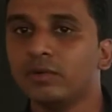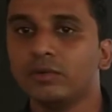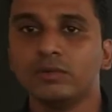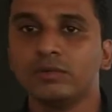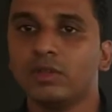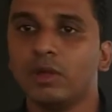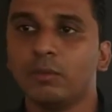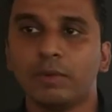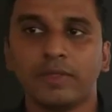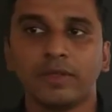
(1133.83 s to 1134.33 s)

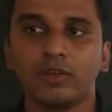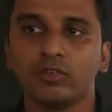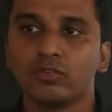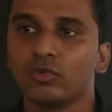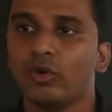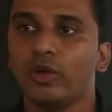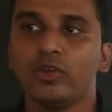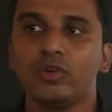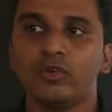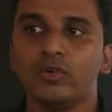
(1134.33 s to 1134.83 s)
The mother is
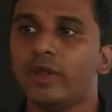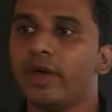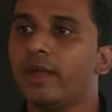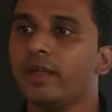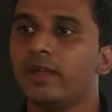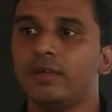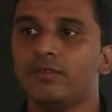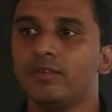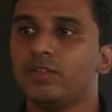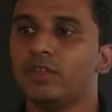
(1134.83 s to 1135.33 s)
going to
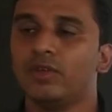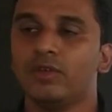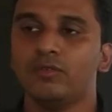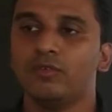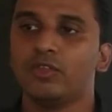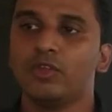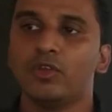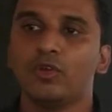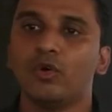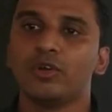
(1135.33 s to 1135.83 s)
die
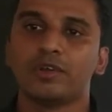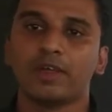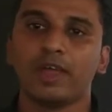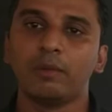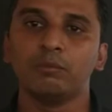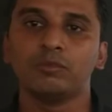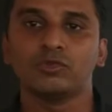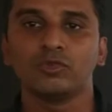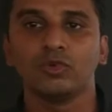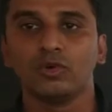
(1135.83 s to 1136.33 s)
within no
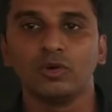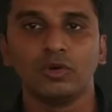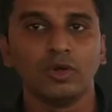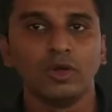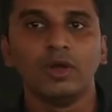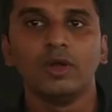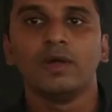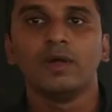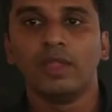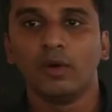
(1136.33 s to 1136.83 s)
time. So
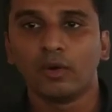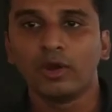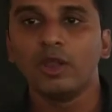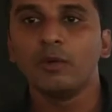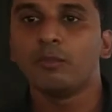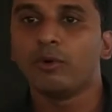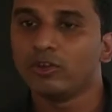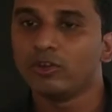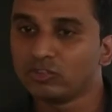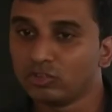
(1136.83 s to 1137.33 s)
the
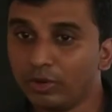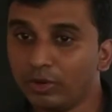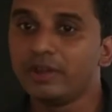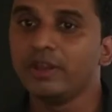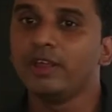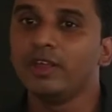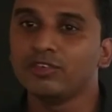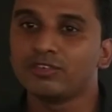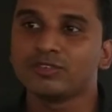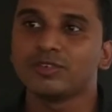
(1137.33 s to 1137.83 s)
only
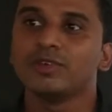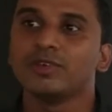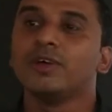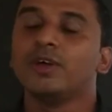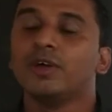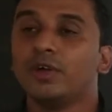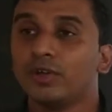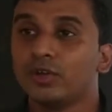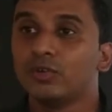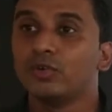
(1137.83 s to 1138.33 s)
possibility is
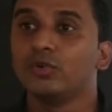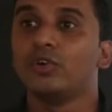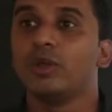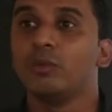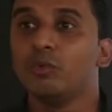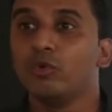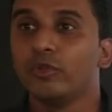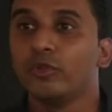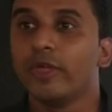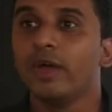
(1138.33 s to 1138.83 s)
to
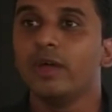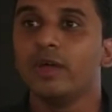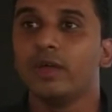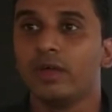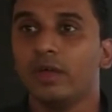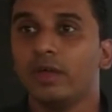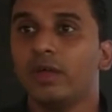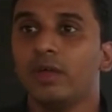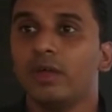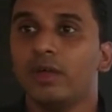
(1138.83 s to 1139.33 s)
remove
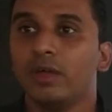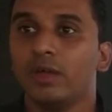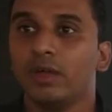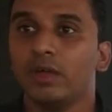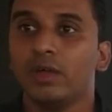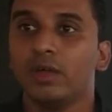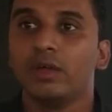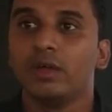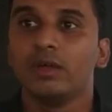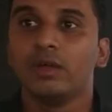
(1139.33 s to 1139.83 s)
the
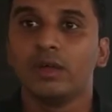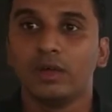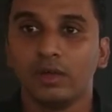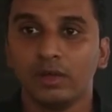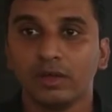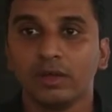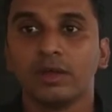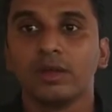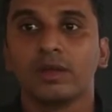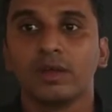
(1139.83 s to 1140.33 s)

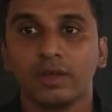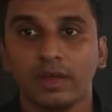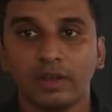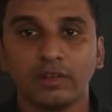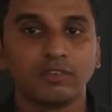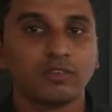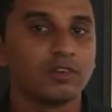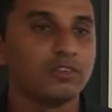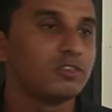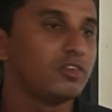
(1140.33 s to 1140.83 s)

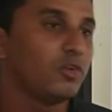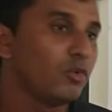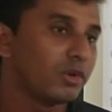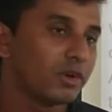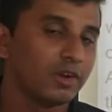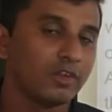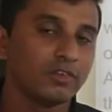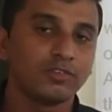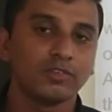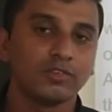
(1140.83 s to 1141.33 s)
cancerous uterus,